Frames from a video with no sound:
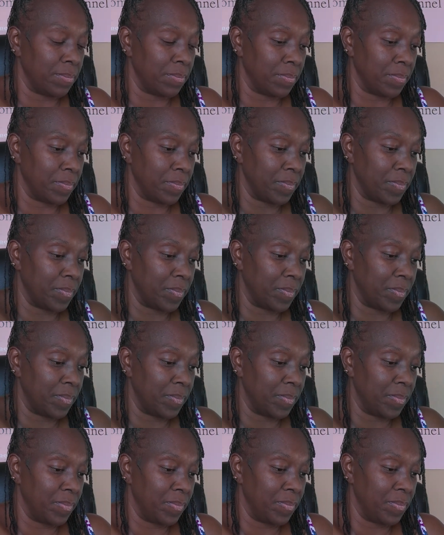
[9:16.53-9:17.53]

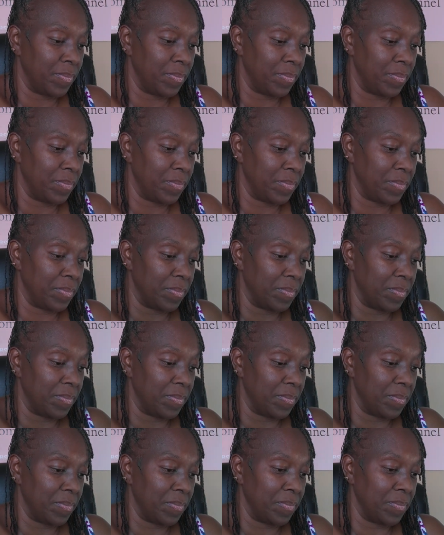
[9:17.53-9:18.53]

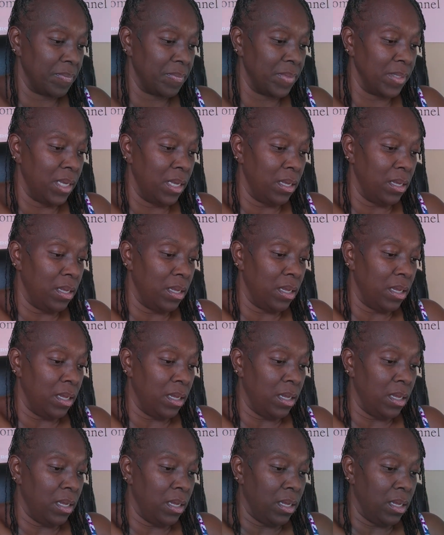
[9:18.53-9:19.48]
No one is speaking in this clip.